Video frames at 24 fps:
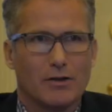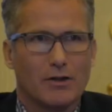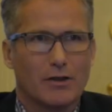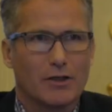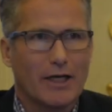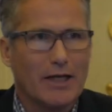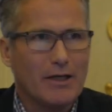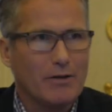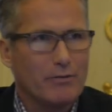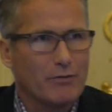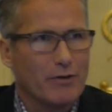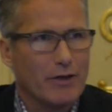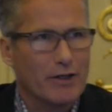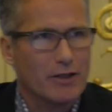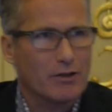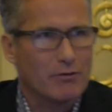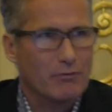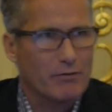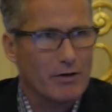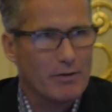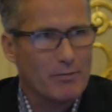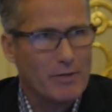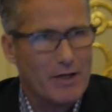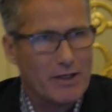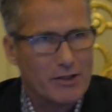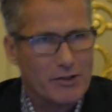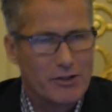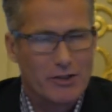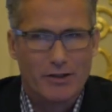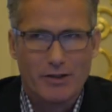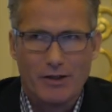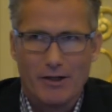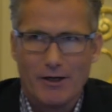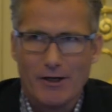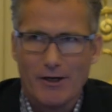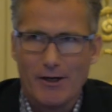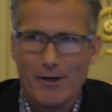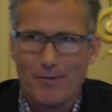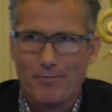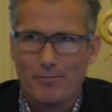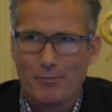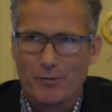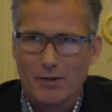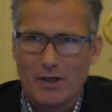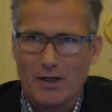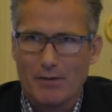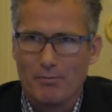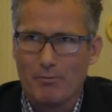Okay, thank you very much.
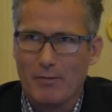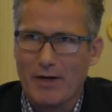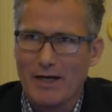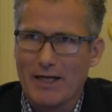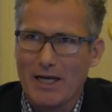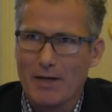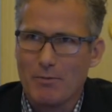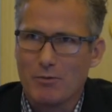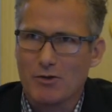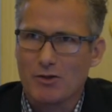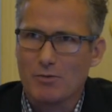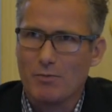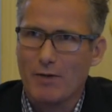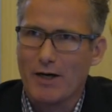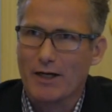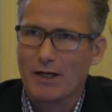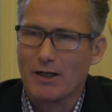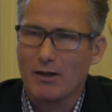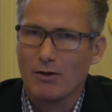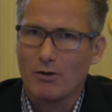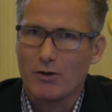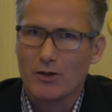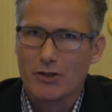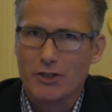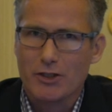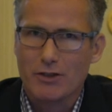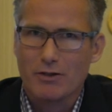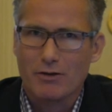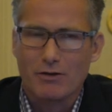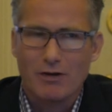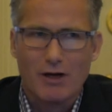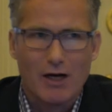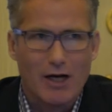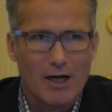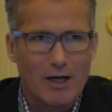My name is Michael Leuschner.